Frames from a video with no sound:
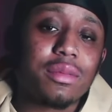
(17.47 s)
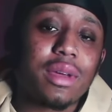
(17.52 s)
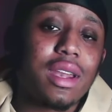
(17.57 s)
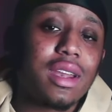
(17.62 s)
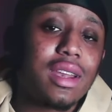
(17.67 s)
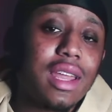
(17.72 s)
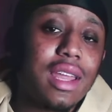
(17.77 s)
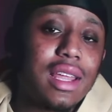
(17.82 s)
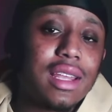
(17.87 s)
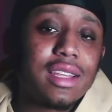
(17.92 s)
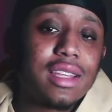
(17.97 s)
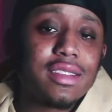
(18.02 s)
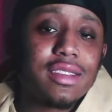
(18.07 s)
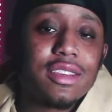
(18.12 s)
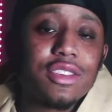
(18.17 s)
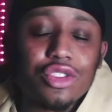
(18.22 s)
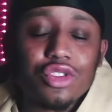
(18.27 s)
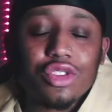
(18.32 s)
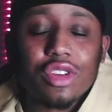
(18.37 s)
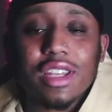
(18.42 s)
But other than that, let's
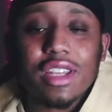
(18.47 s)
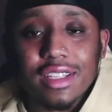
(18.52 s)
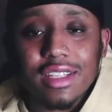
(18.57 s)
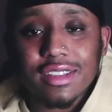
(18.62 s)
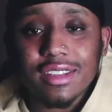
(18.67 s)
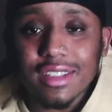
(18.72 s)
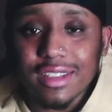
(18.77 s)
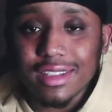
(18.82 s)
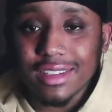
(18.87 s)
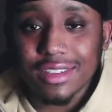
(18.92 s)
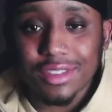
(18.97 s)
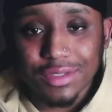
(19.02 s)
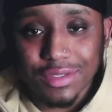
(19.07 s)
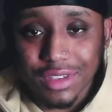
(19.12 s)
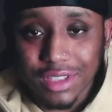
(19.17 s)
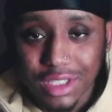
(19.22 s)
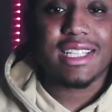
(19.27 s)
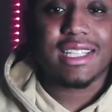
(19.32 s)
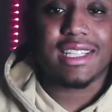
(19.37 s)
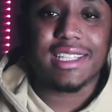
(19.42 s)
get straight into this
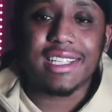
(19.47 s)
video.